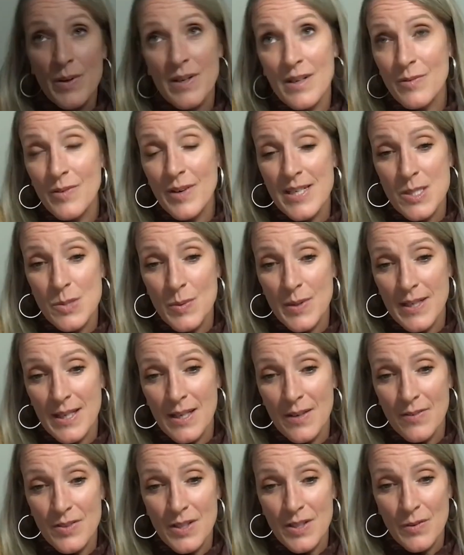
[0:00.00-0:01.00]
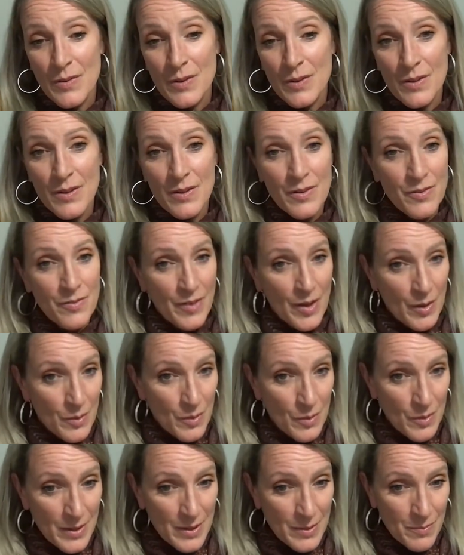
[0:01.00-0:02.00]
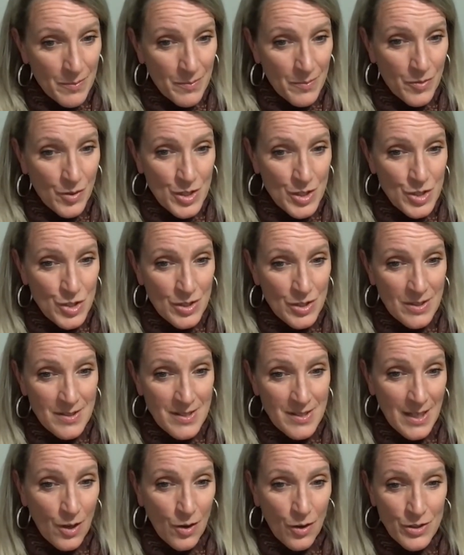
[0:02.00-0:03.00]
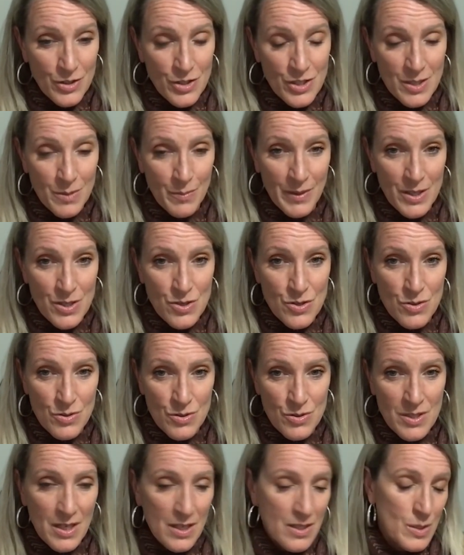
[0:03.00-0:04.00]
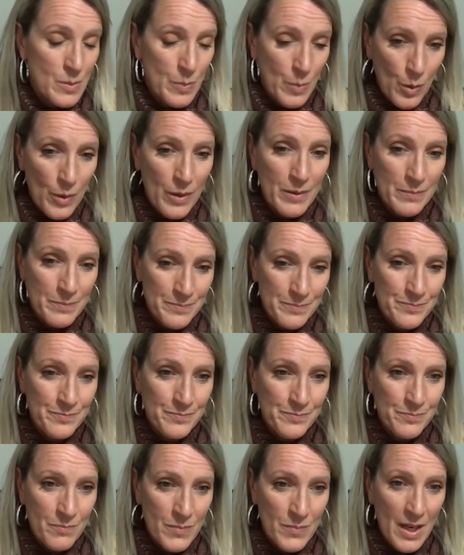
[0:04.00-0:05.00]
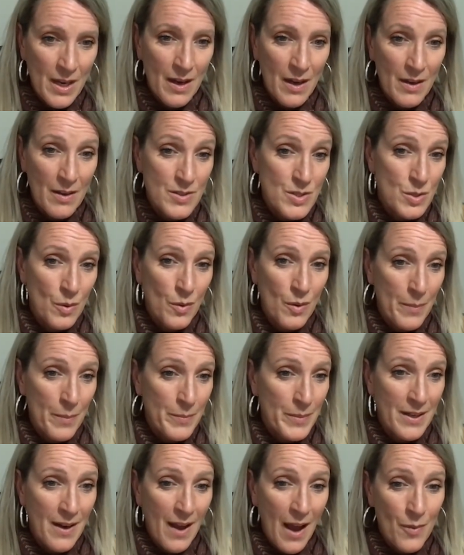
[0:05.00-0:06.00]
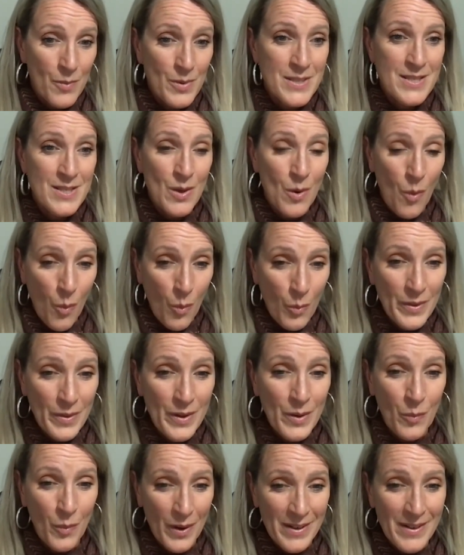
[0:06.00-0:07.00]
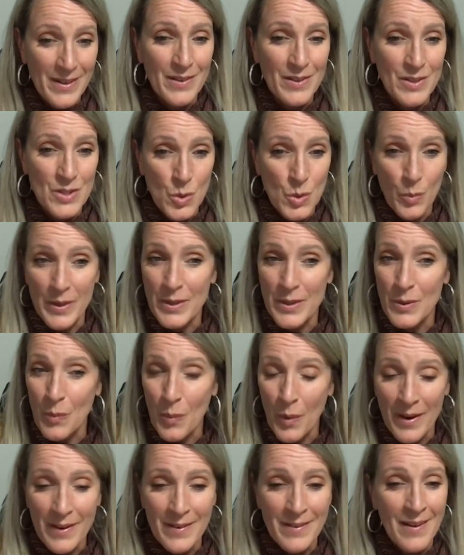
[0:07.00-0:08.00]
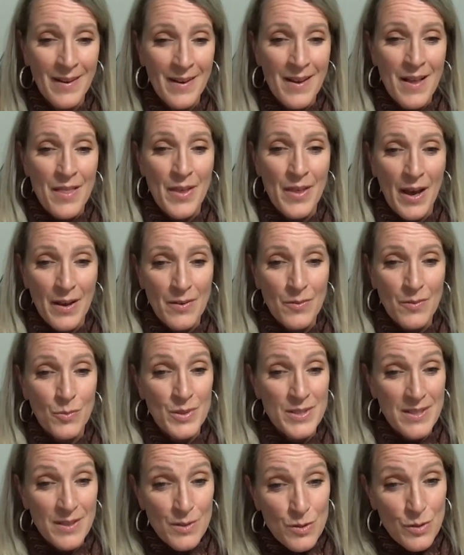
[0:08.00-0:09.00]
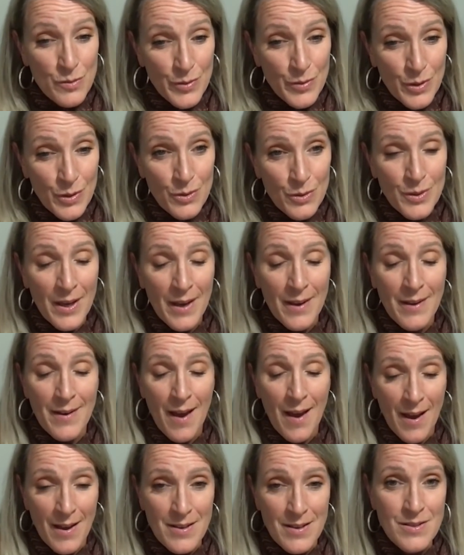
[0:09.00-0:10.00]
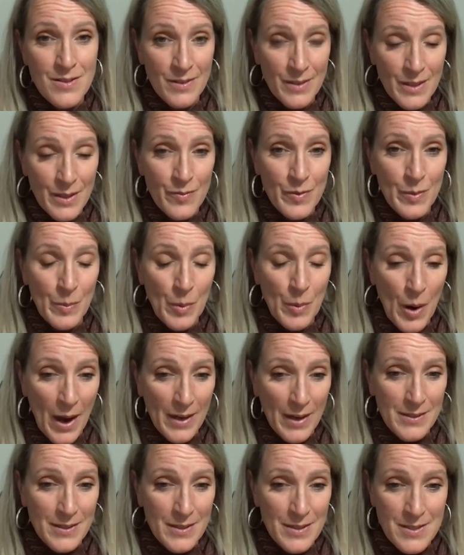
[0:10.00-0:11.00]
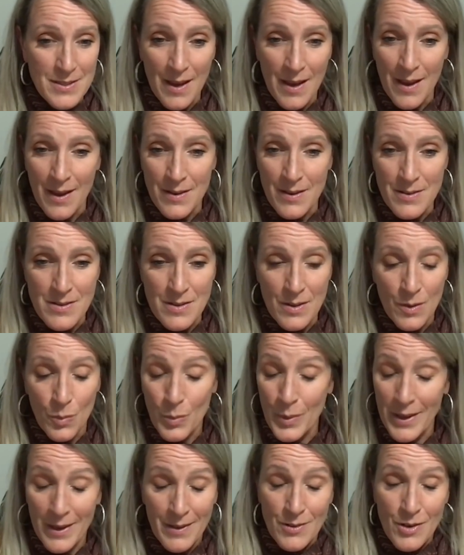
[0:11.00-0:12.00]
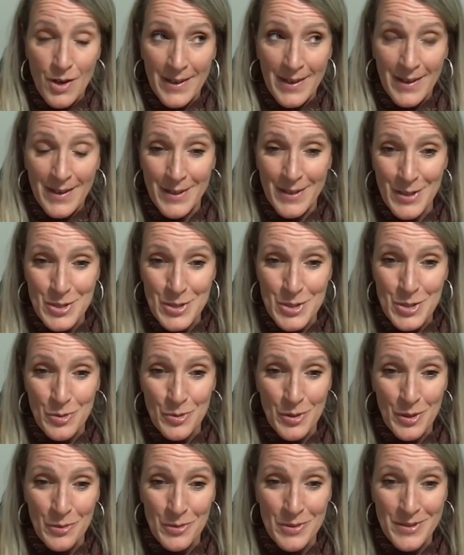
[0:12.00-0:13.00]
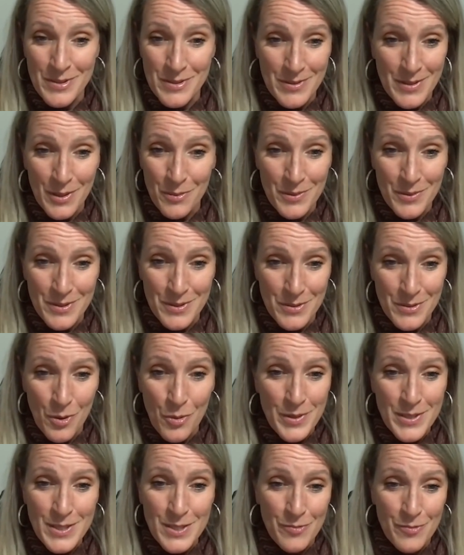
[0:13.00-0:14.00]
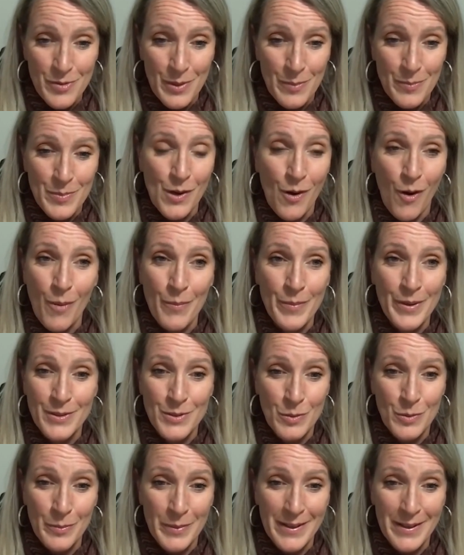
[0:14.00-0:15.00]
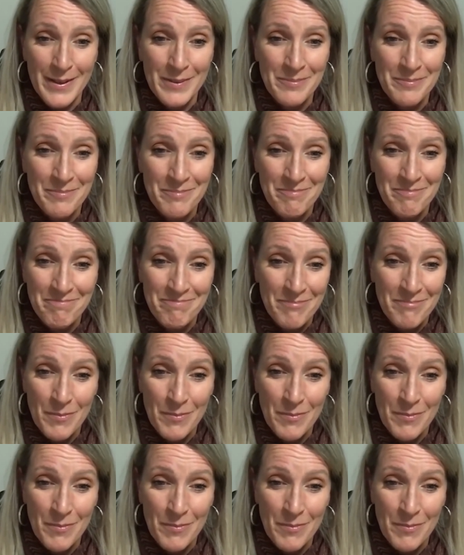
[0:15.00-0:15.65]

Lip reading: What advice would I give another fellow Christian psychologist in my shoes? Get support. Yeah, so I mean, I was the only one out of 21 that was interviewed and asked to leave the practice, and we had not had an issue. There was no reason for them to call me into a meeting.